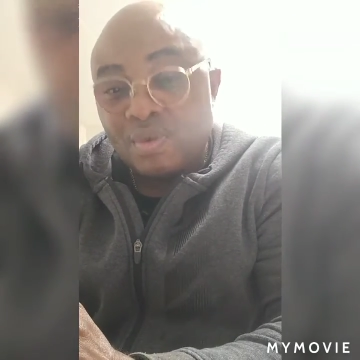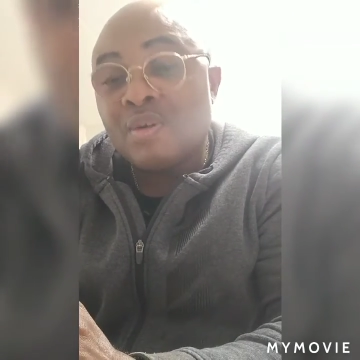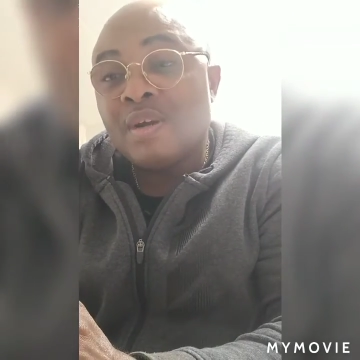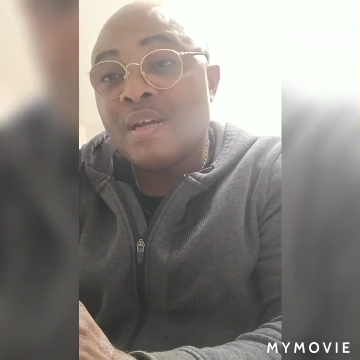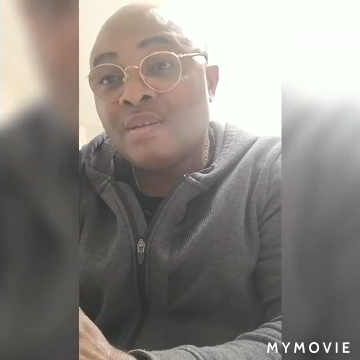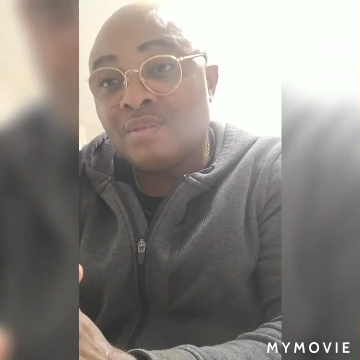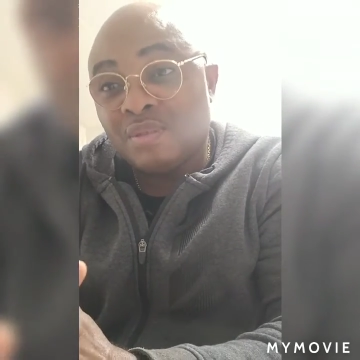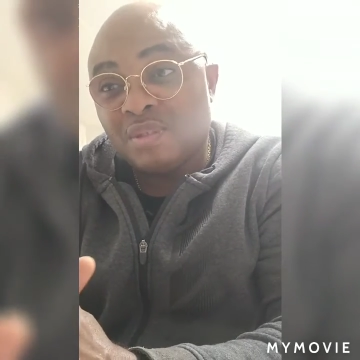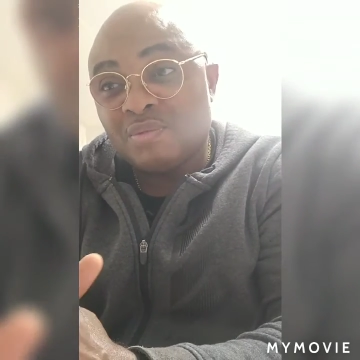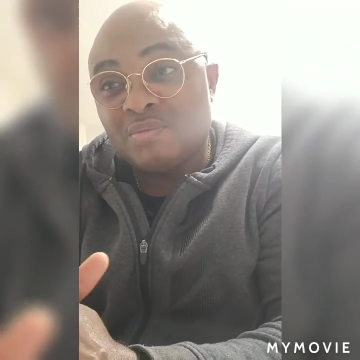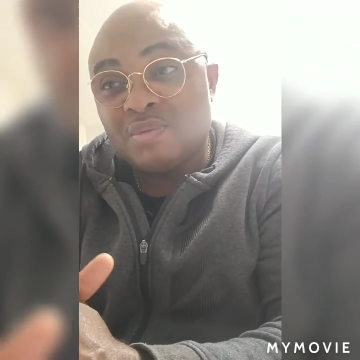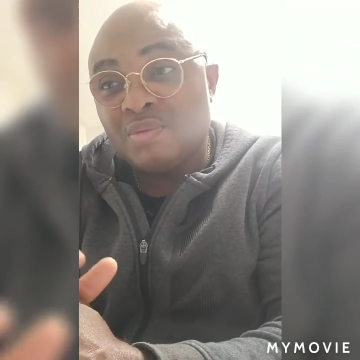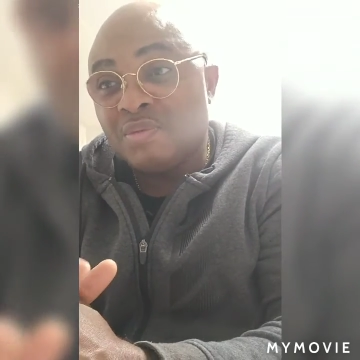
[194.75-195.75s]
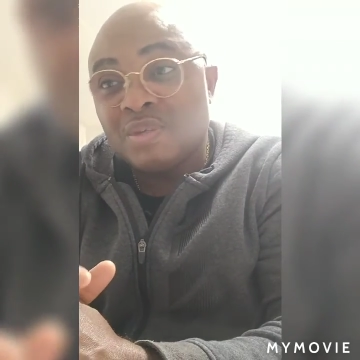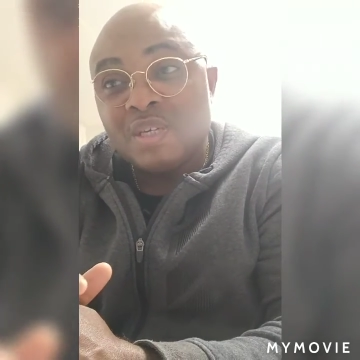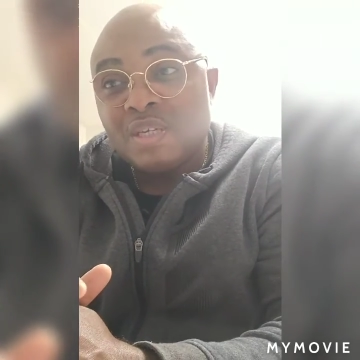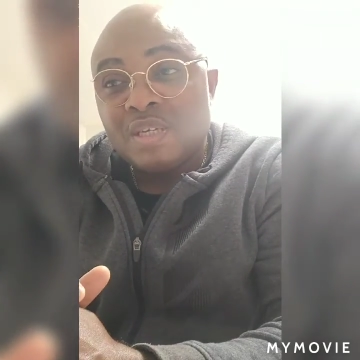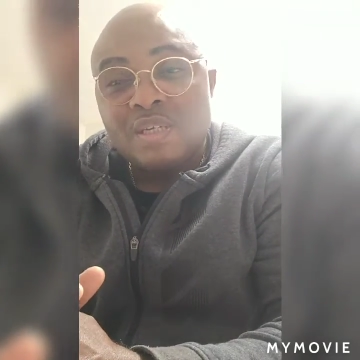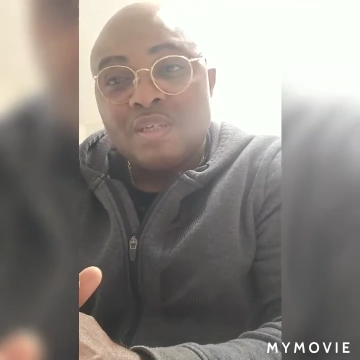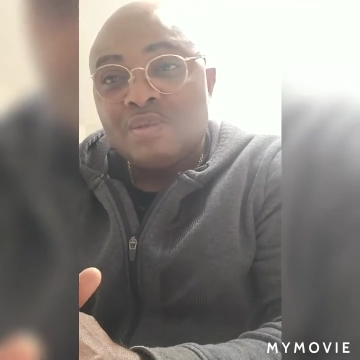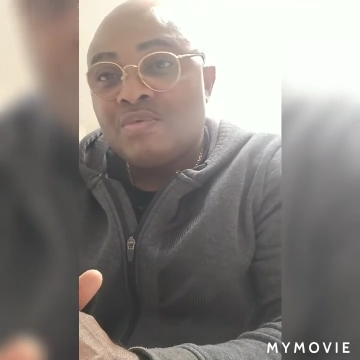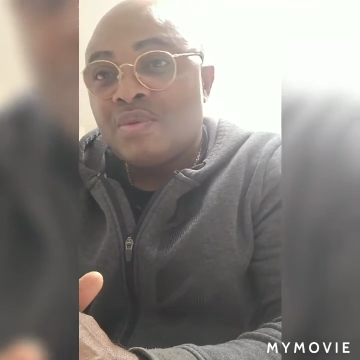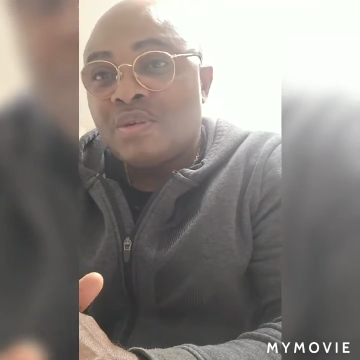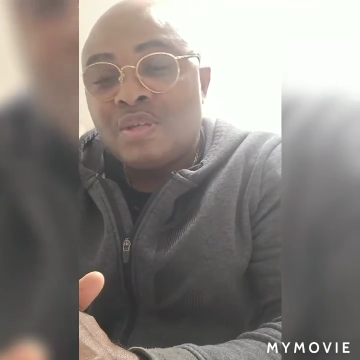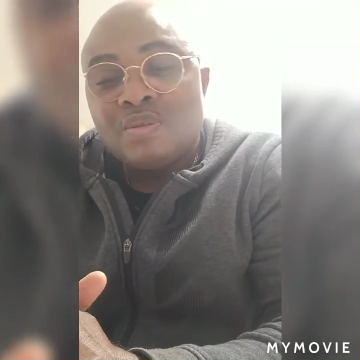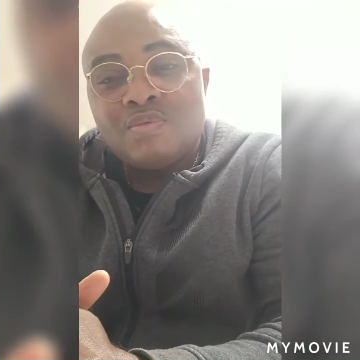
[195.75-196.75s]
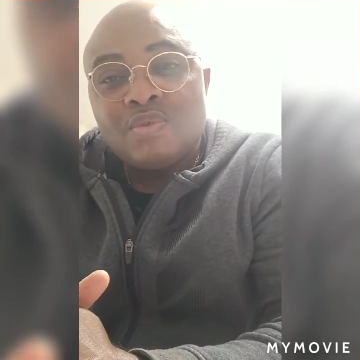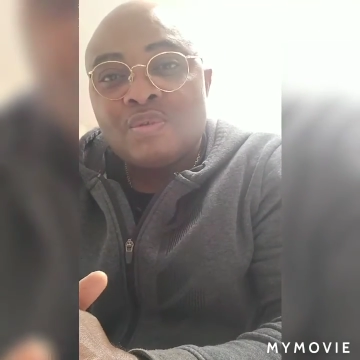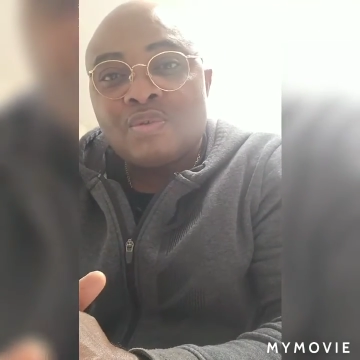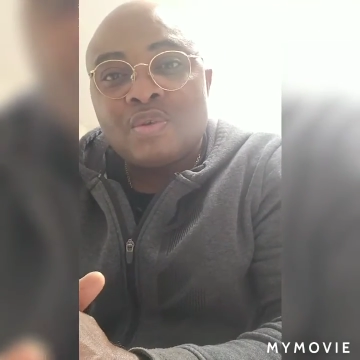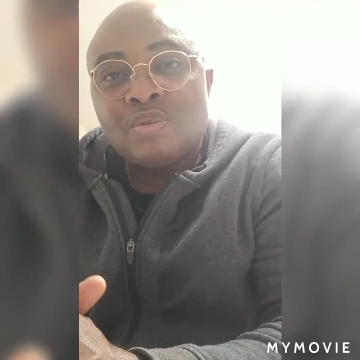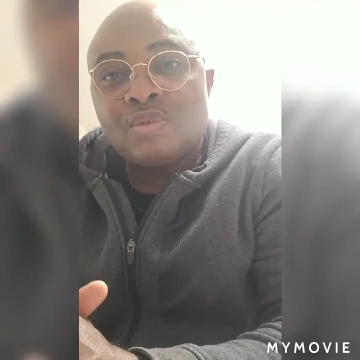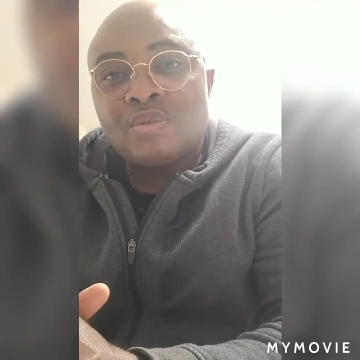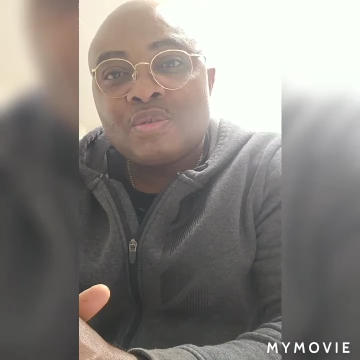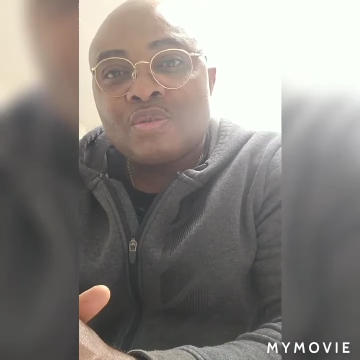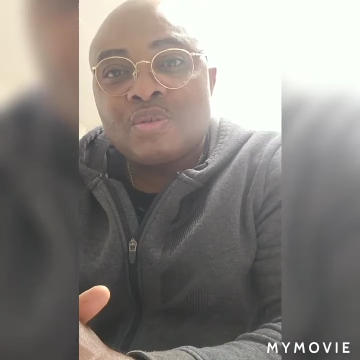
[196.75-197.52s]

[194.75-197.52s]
or else it will turn